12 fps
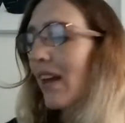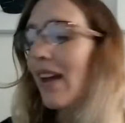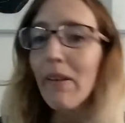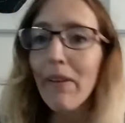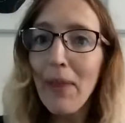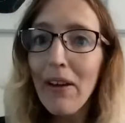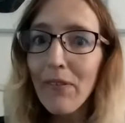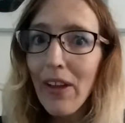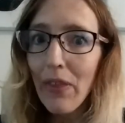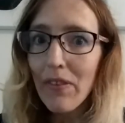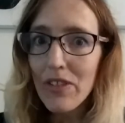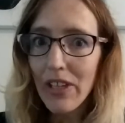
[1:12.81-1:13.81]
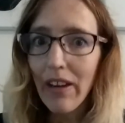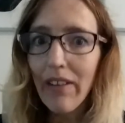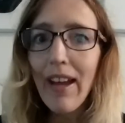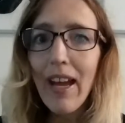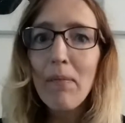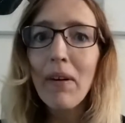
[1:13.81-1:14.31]
Anyway, without further ado,
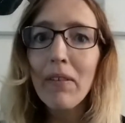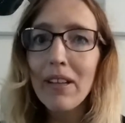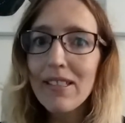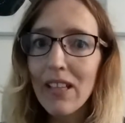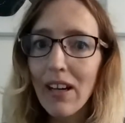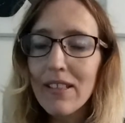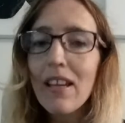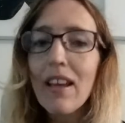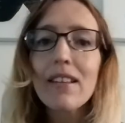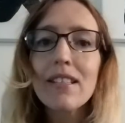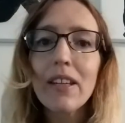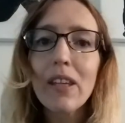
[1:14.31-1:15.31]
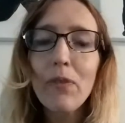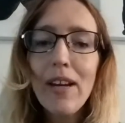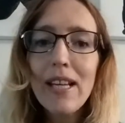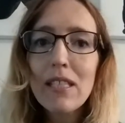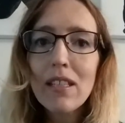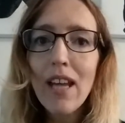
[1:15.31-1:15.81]
I'm going to start. So the
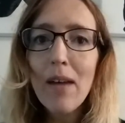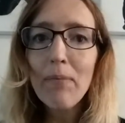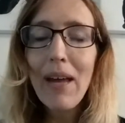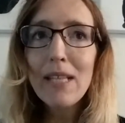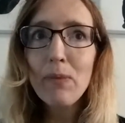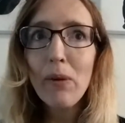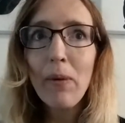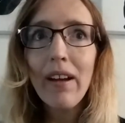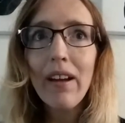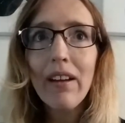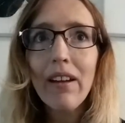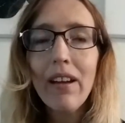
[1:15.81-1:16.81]
first, as we were